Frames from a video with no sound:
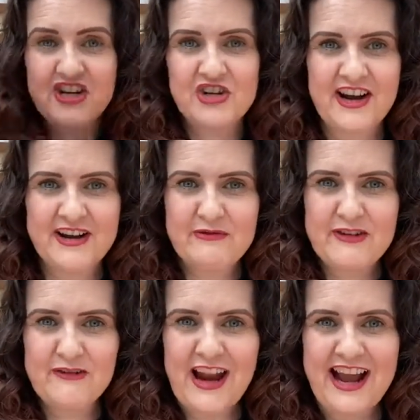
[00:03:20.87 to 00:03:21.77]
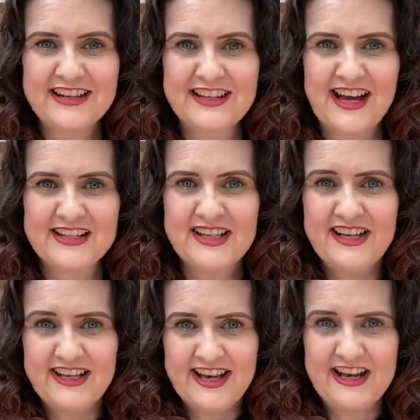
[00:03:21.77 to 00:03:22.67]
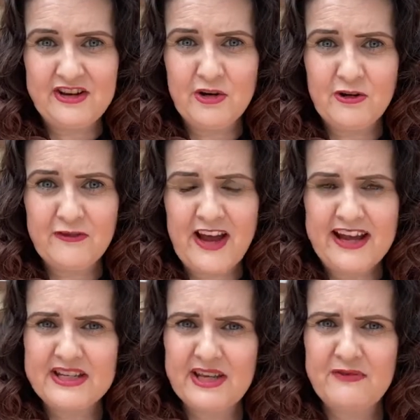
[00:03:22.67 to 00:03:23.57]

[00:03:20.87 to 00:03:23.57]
try and reflect that in your face.